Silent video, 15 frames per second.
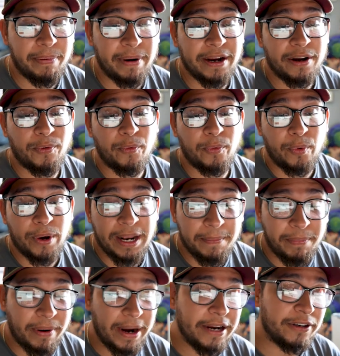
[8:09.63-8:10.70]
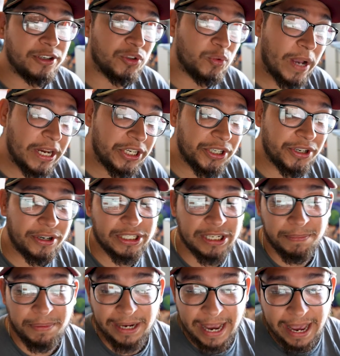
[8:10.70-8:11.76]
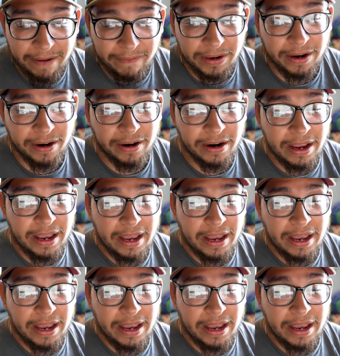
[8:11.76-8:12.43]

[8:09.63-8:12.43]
Bring a windbreaker, sweatshirt, or something heavier.